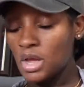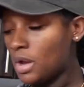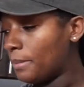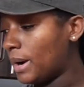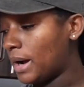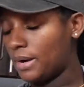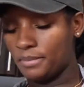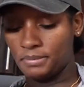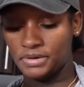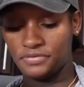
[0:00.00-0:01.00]

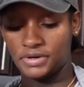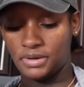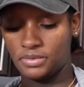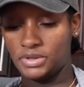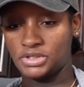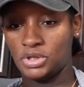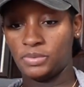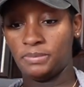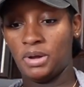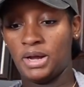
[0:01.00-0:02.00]
But but for now, that's all
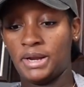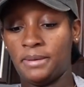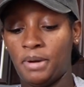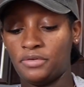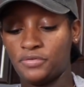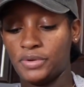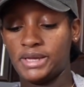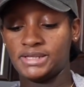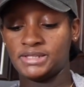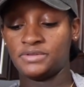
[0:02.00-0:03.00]
we bought, and I bought 4
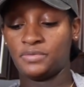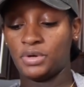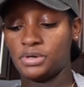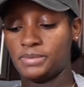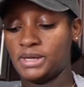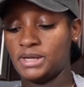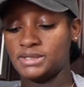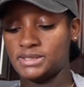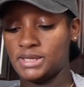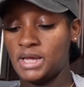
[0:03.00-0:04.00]
cases of water
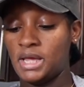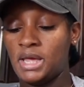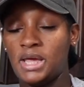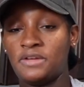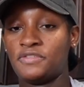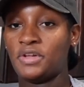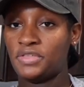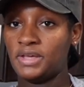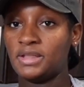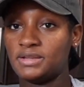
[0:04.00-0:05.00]
because if
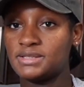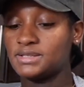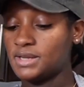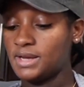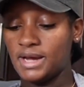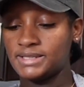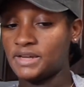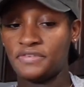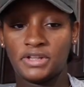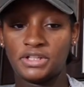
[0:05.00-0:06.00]
nothing else, I
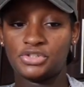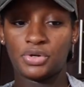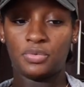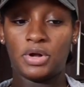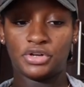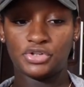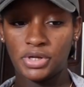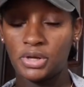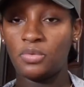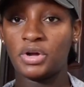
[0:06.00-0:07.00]
definitely drink water.
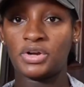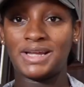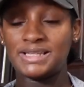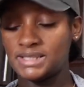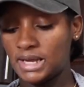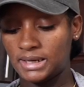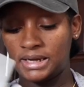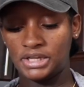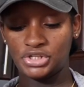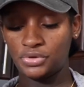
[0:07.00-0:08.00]
Drinking water is not an
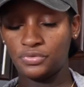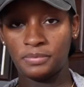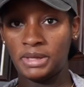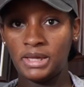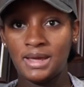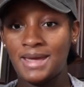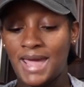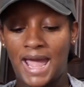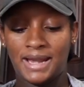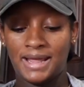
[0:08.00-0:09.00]
issue for me
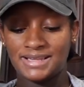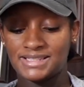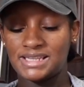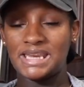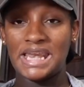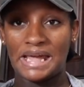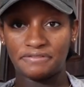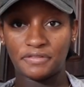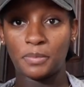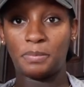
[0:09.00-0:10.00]
and has
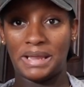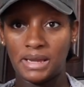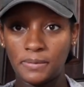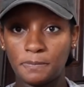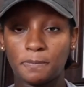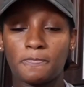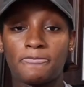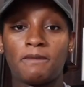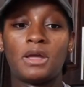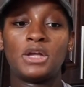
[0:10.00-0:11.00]
never been.
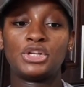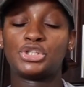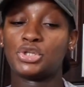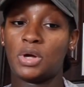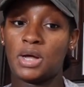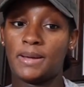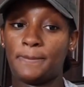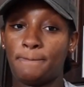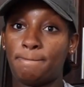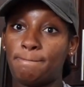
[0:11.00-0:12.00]
So
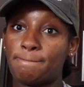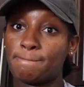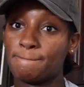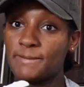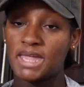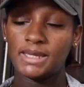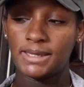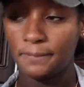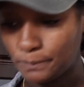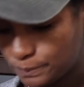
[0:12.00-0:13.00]
yeah,